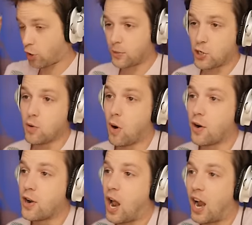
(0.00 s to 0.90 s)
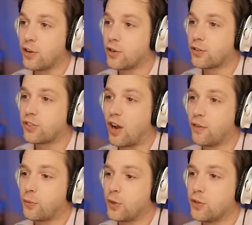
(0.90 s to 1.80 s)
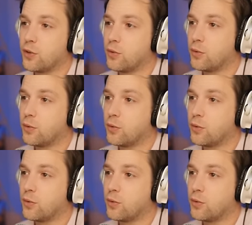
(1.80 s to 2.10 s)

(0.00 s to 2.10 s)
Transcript: Kirby, you are not yourself when you